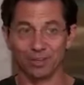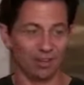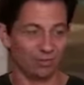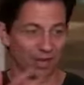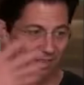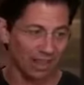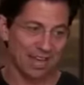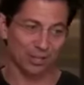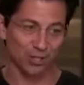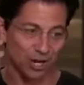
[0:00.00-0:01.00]
If you, if you hit
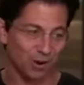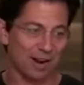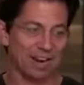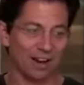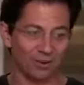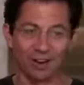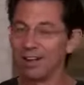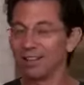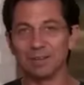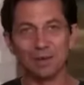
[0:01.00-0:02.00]
like and share right now or
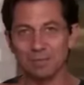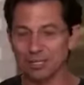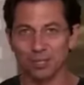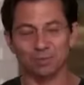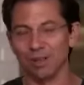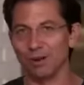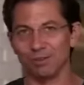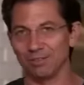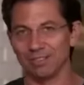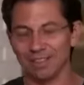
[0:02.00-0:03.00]
leave me a message
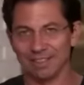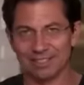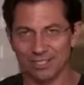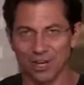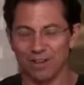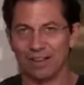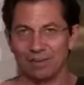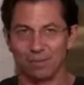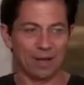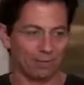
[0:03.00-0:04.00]
below, share
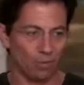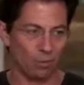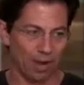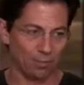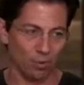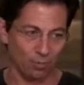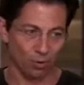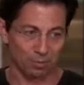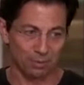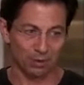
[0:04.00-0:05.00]
that. I'm waiting, we got more
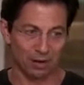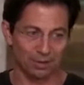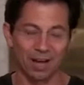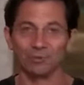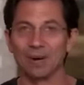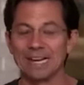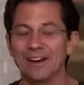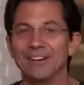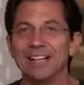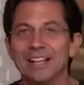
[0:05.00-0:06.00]
and more people coming on right
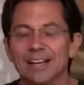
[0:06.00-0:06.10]
now.